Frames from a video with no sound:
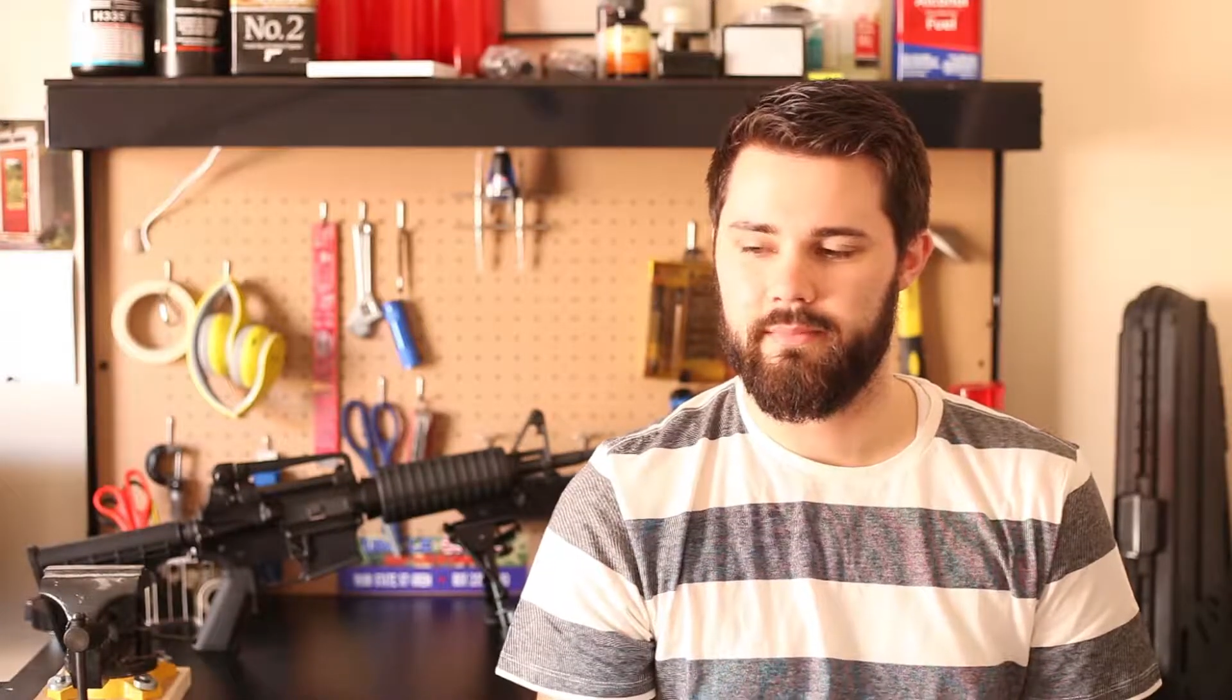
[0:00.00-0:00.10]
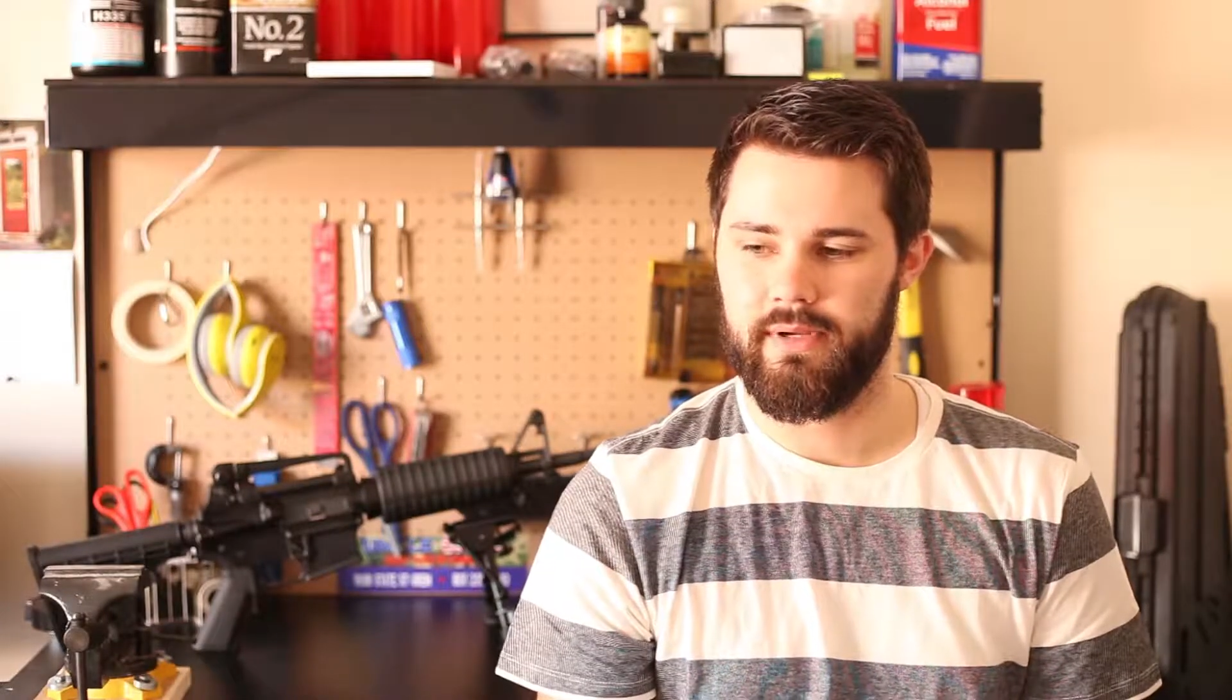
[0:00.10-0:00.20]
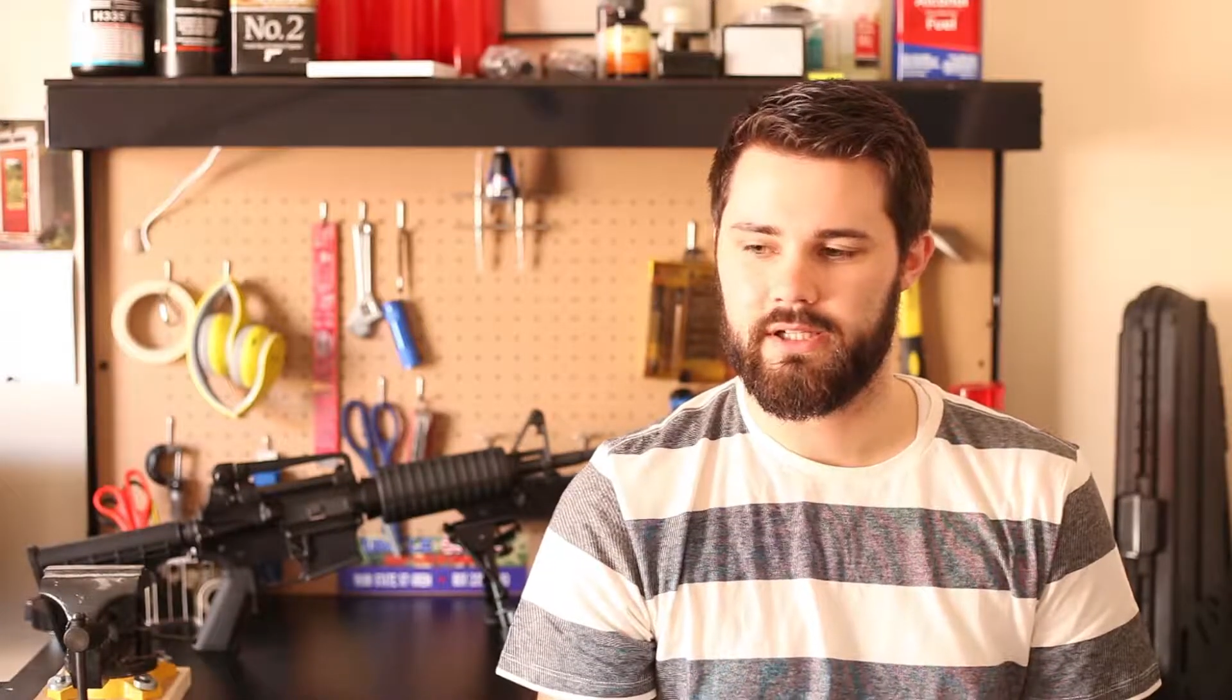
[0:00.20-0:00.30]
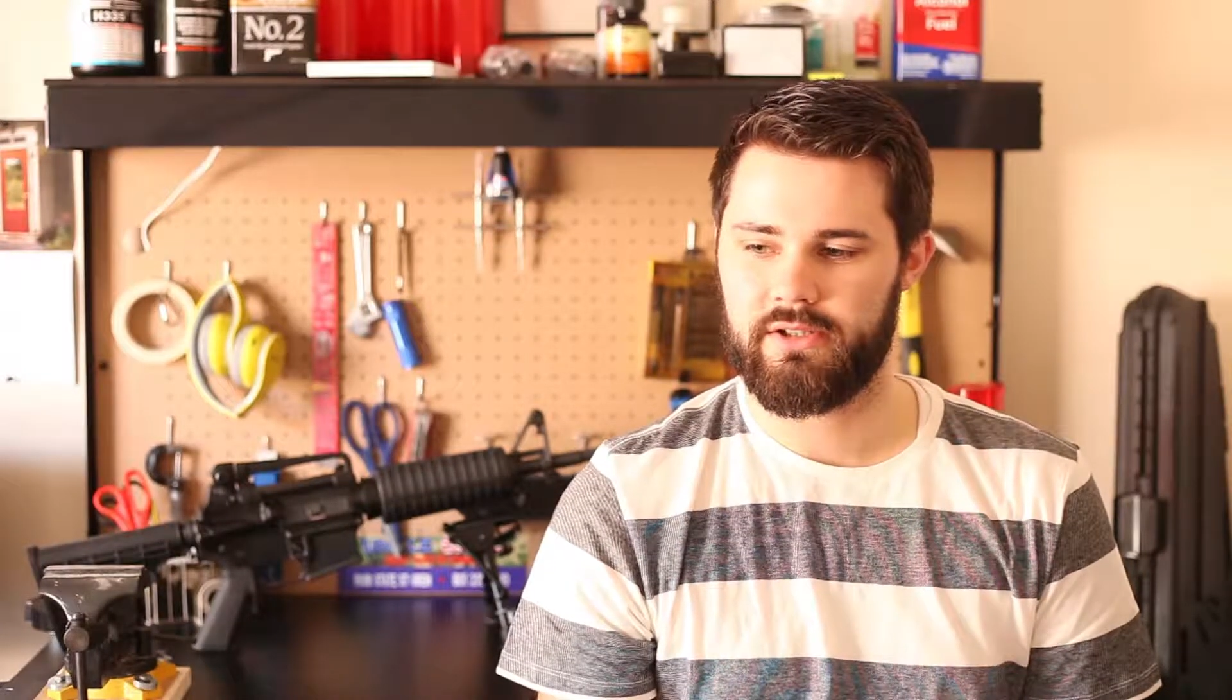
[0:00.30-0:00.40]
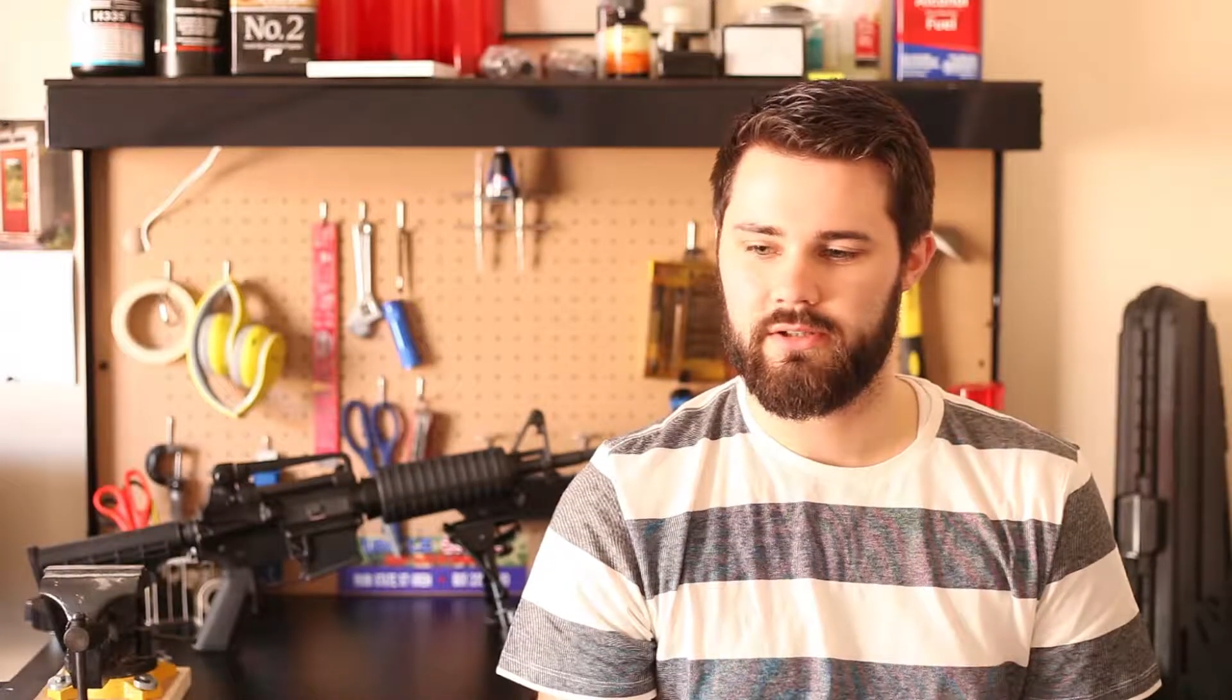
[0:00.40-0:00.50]

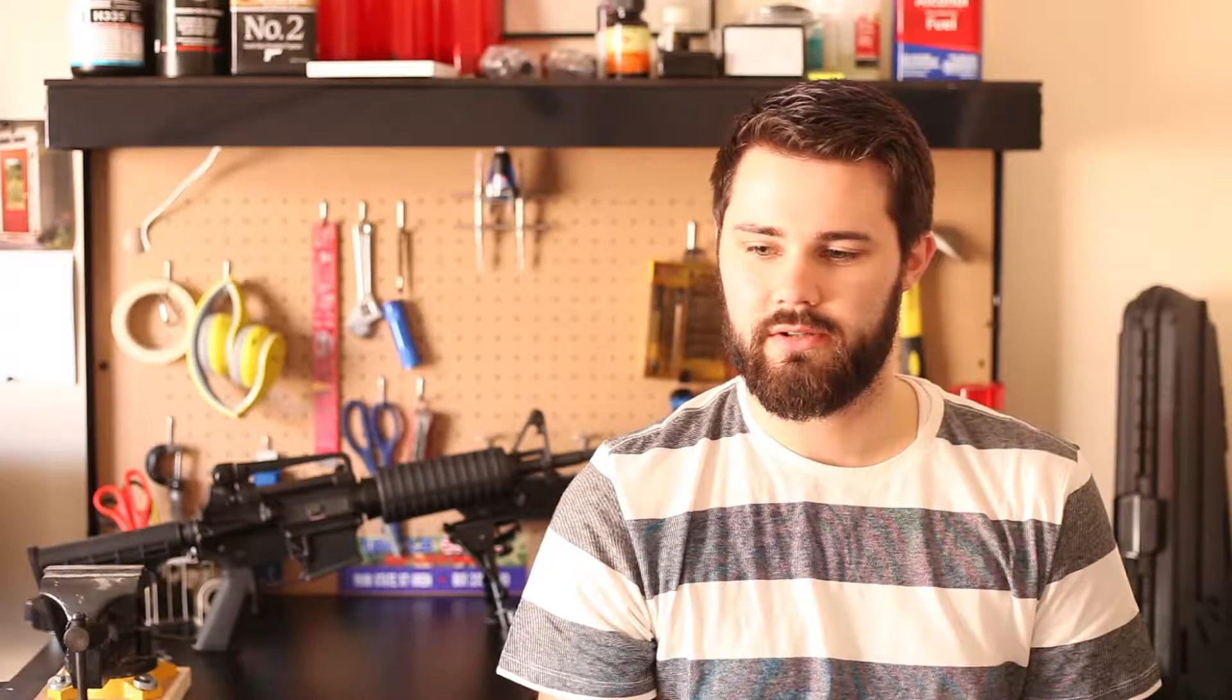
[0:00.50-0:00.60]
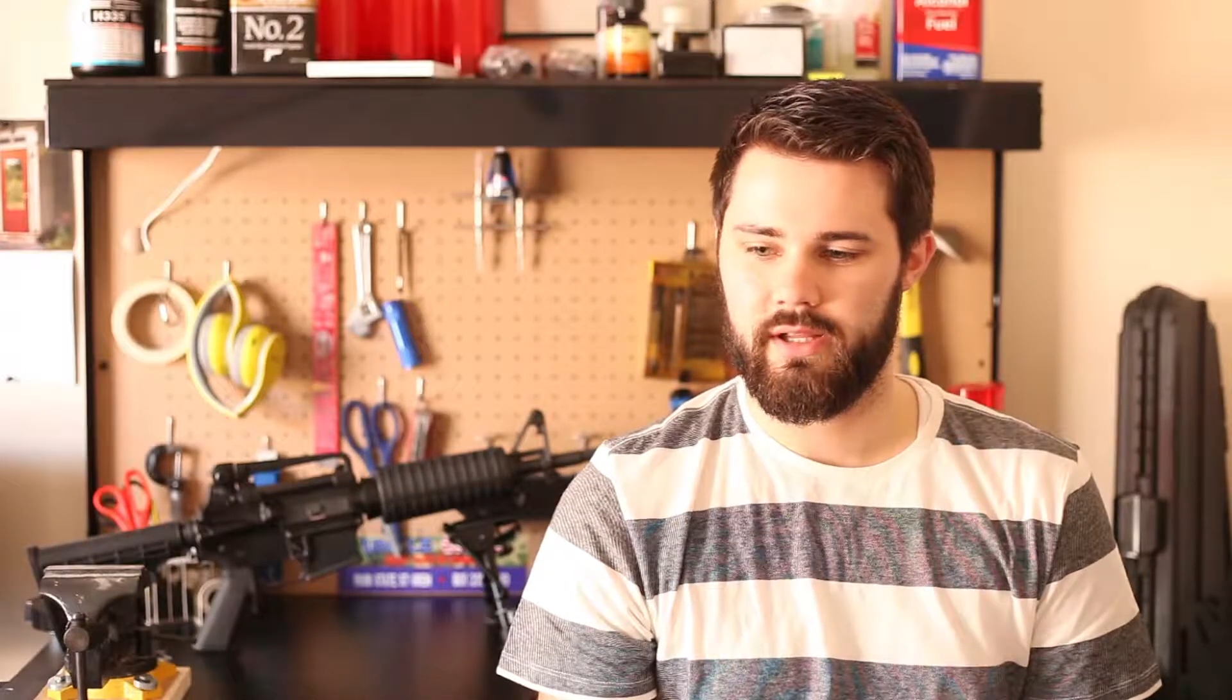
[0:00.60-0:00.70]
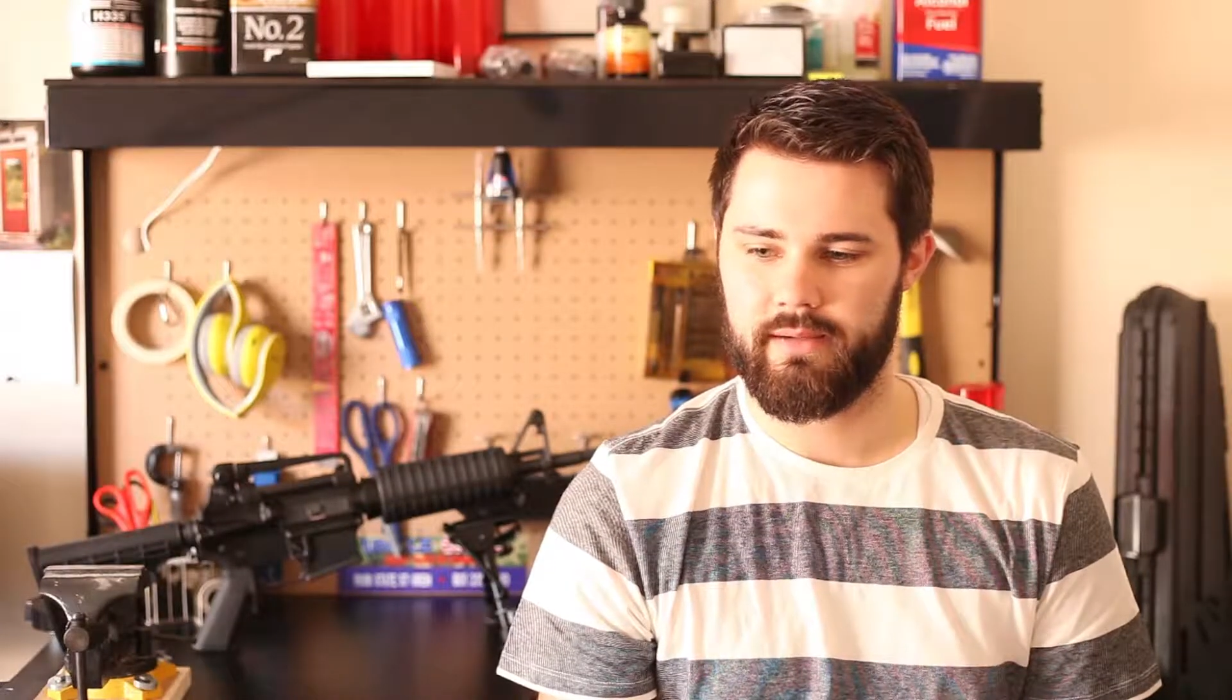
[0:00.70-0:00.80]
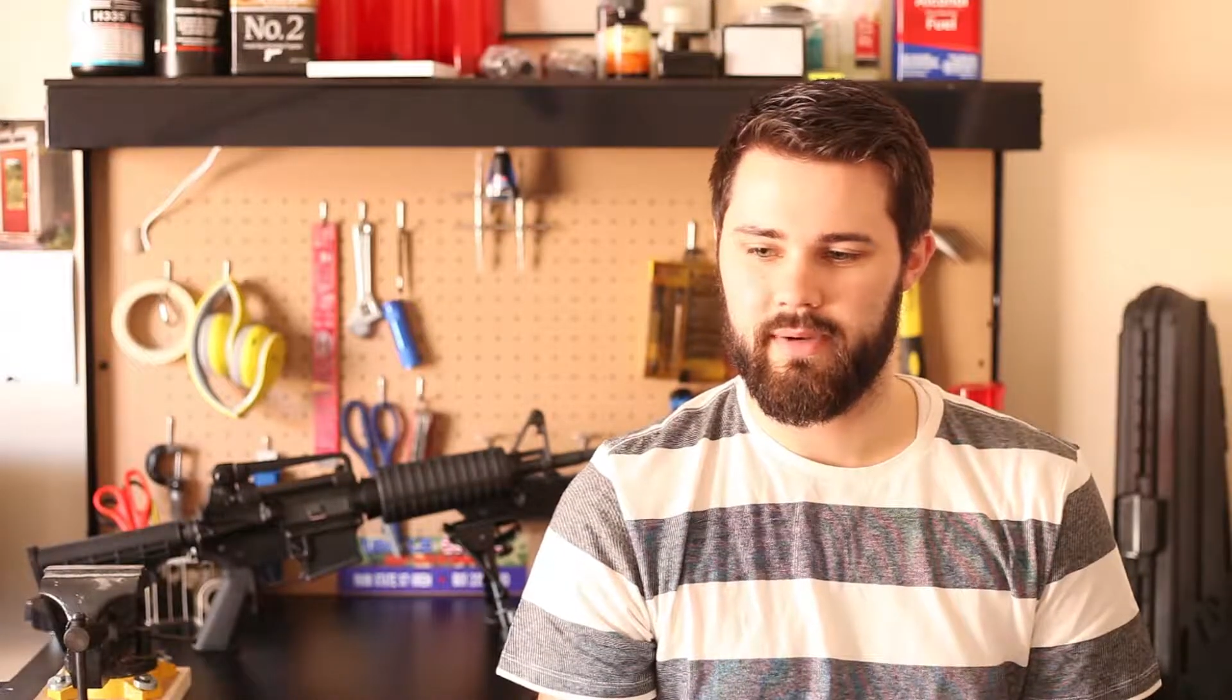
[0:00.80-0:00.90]
make sure like